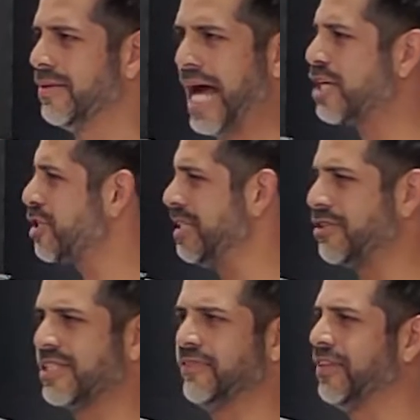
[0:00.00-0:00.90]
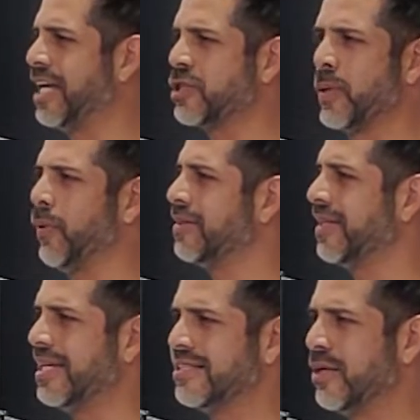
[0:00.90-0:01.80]
Naturally, in our sinful nature, we want
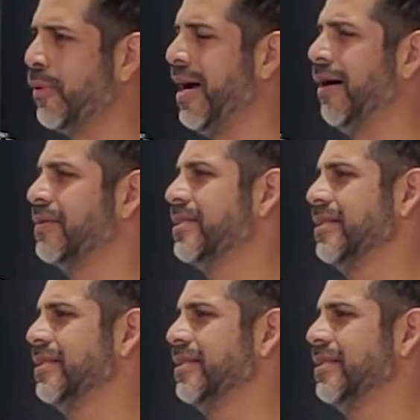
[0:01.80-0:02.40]
the easy way out.